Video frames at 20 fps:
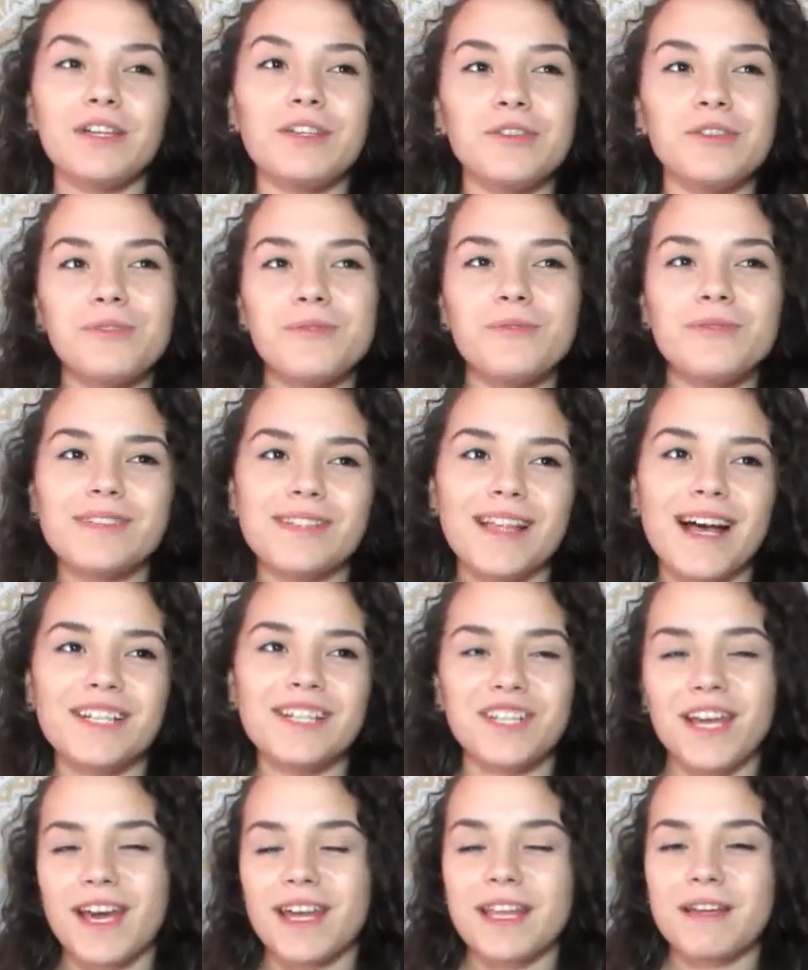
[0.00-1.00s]
do
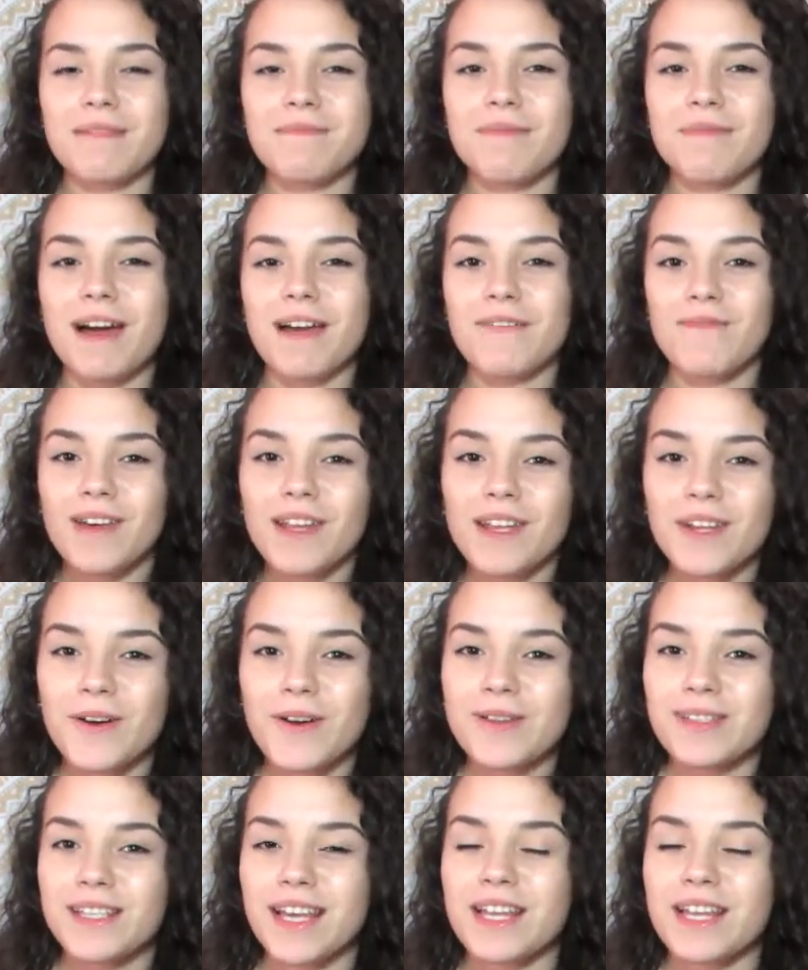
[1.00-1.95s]
/ edit my videos,